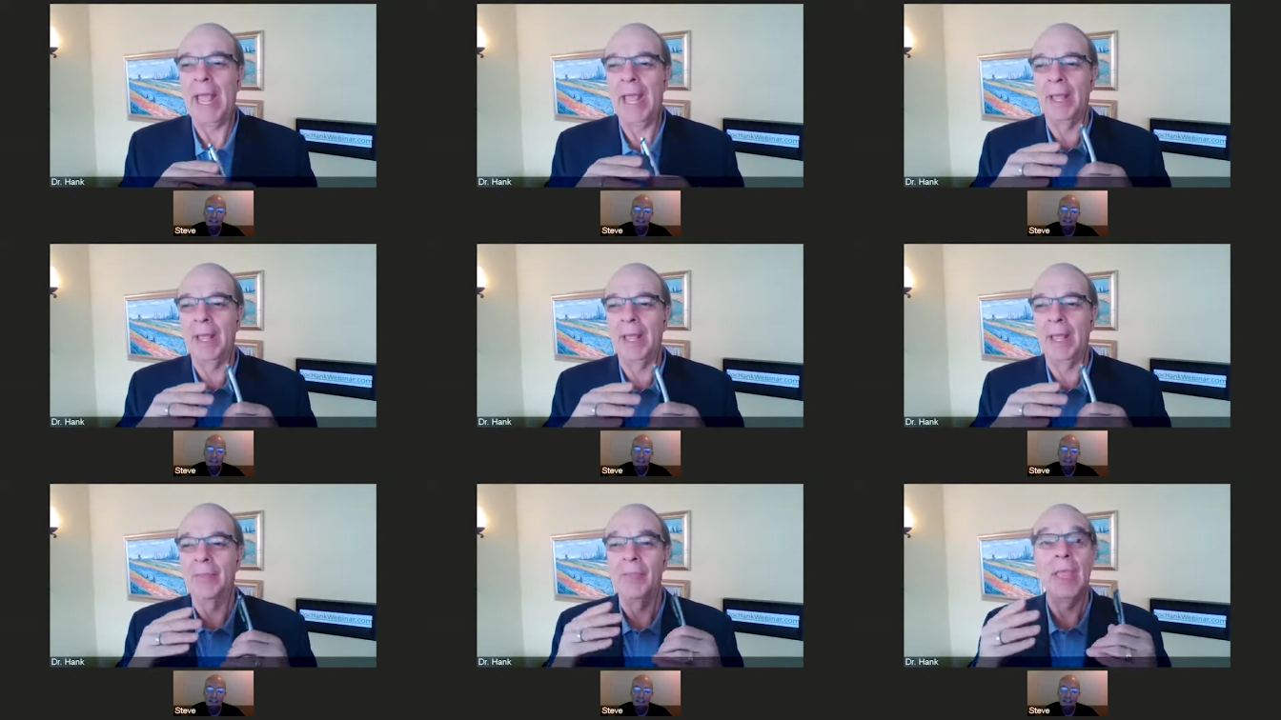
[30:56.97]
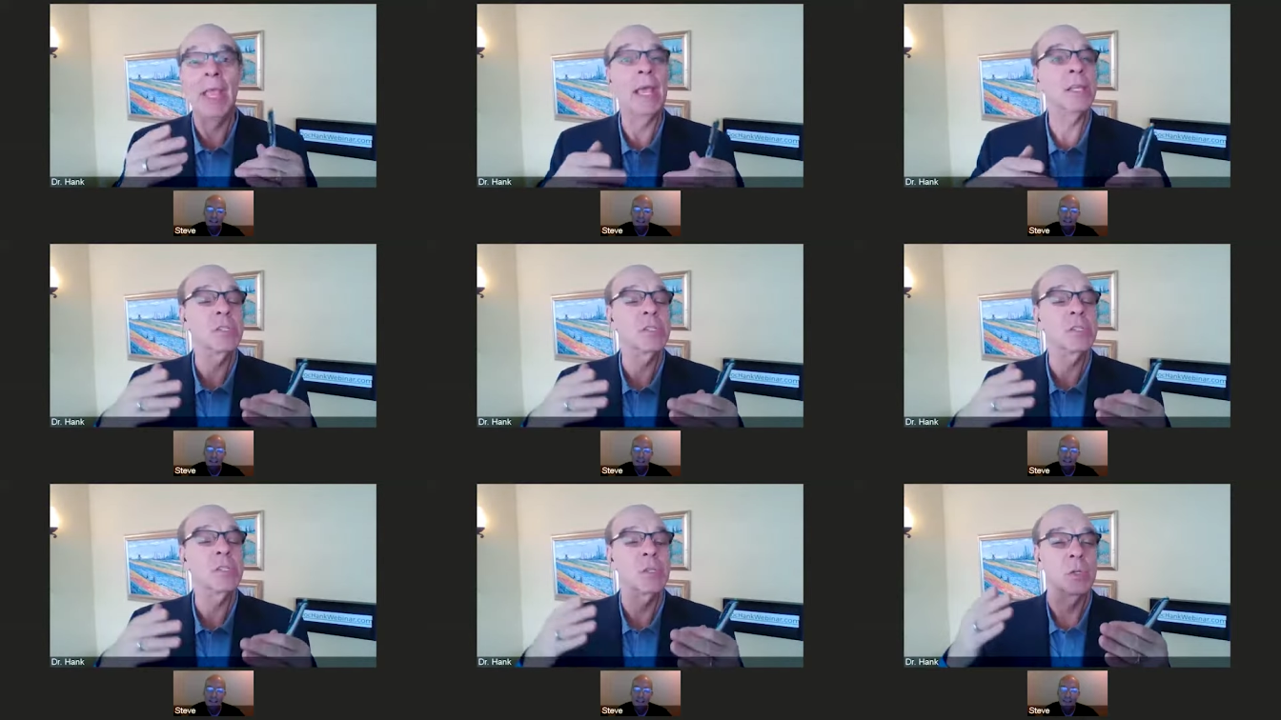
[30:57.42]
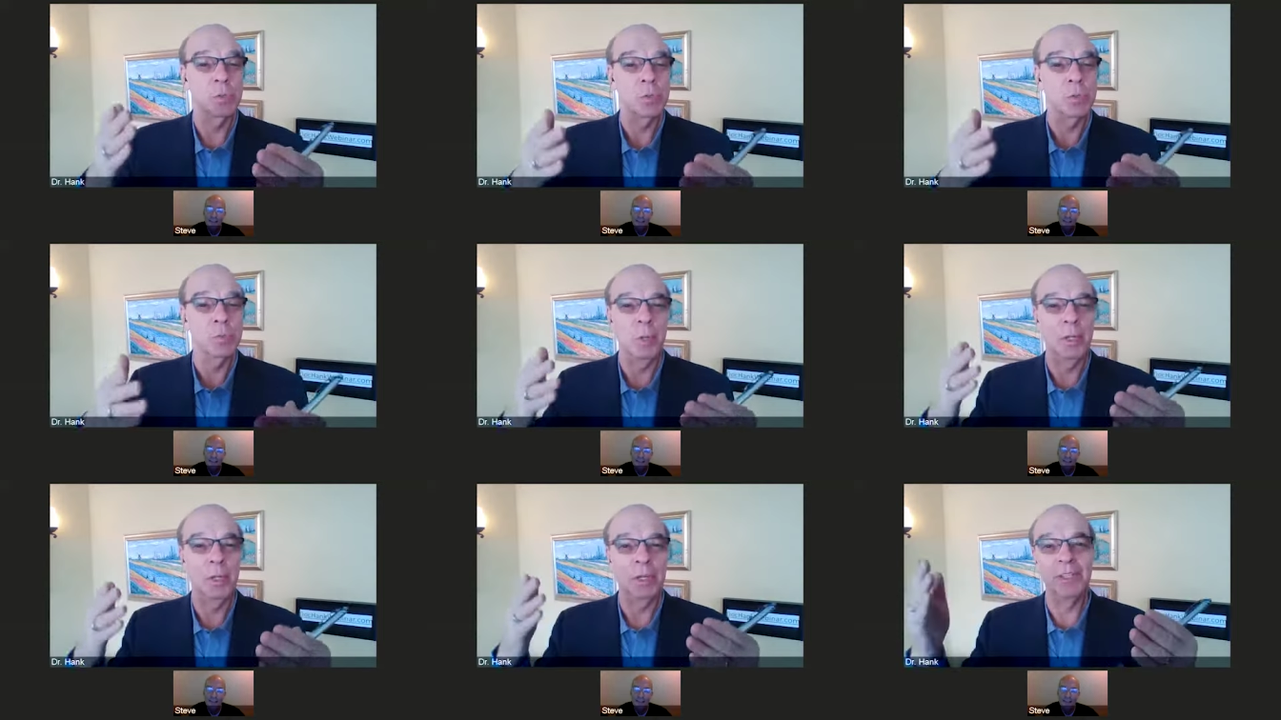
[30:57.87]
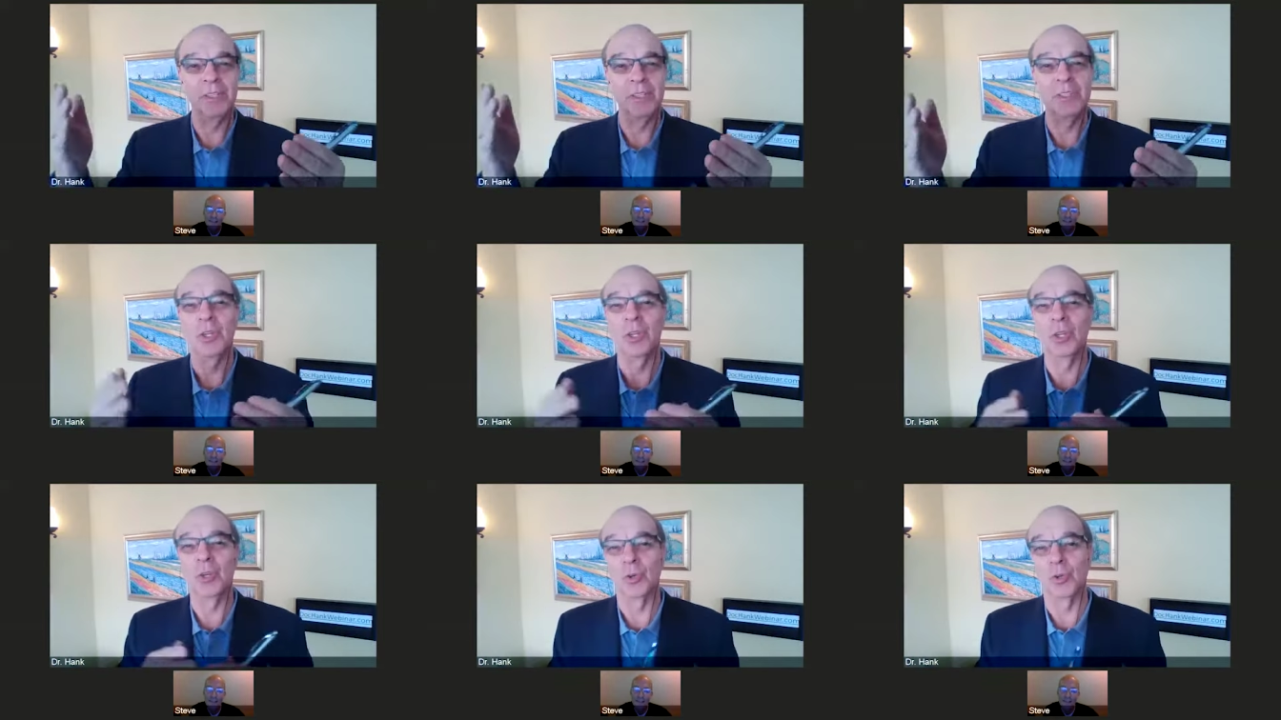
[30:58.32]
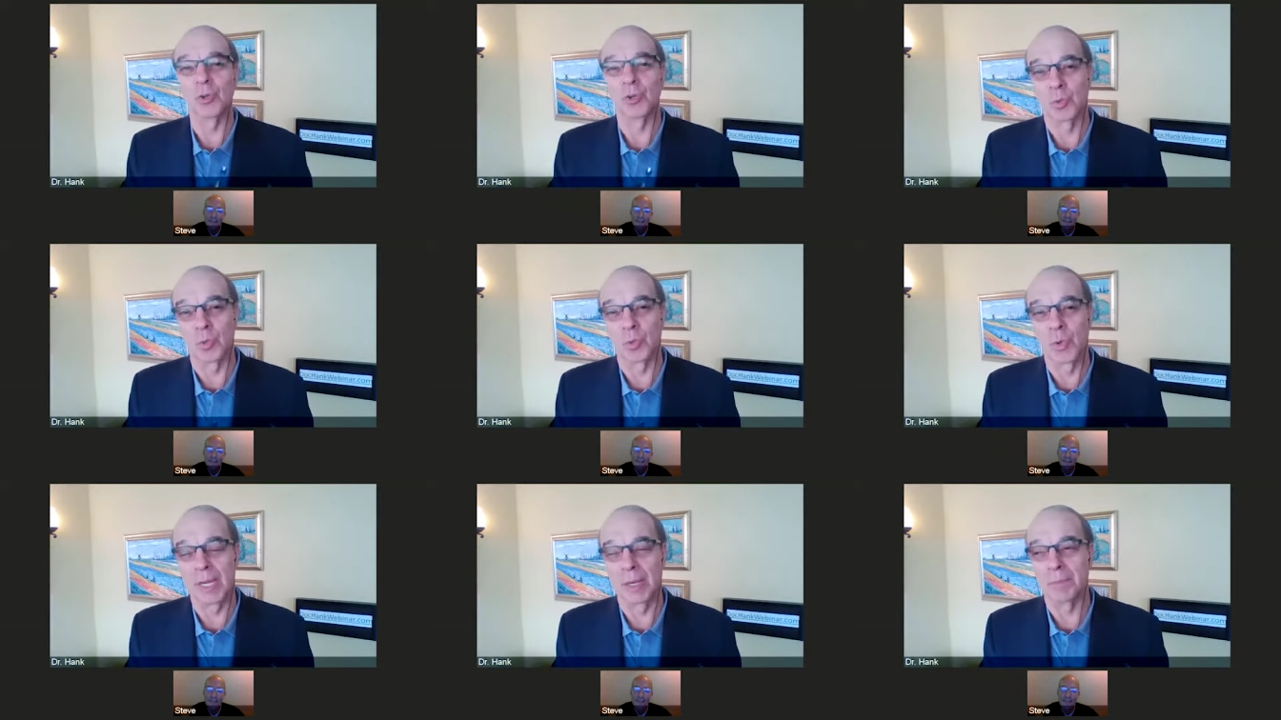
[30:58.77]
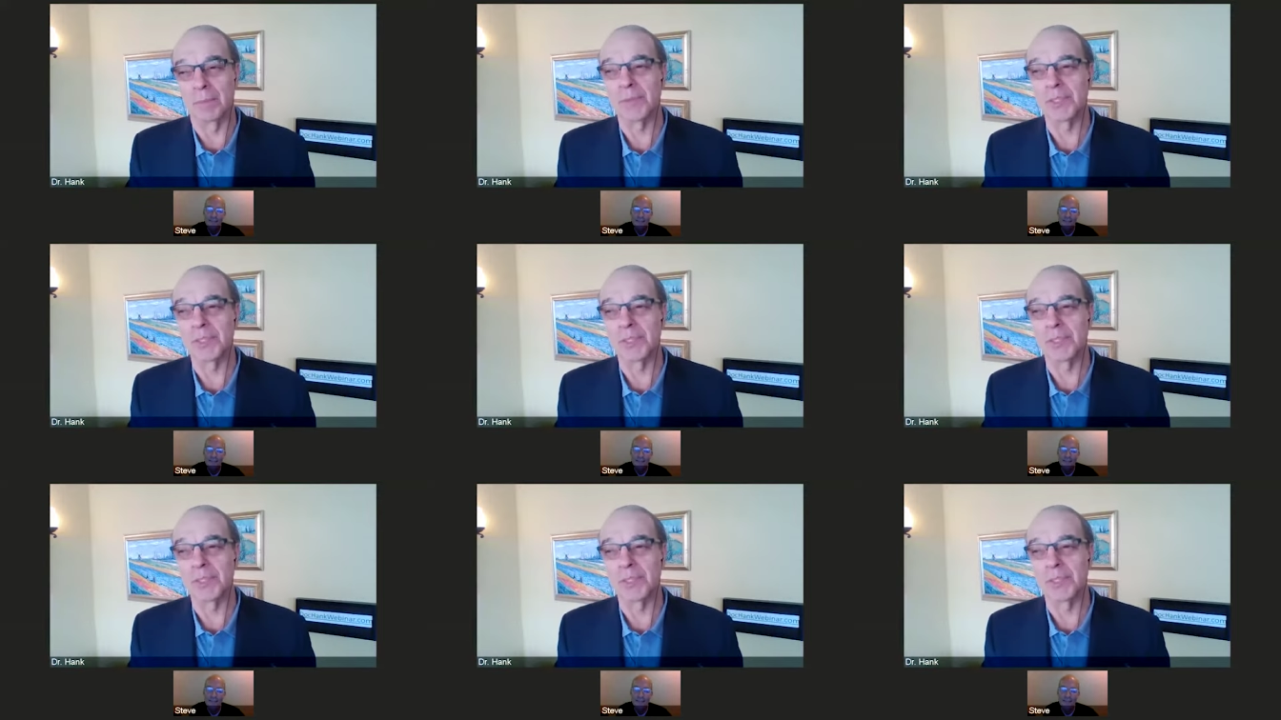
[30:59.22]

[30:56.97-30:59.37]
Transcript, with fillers: and the answers really to your dream.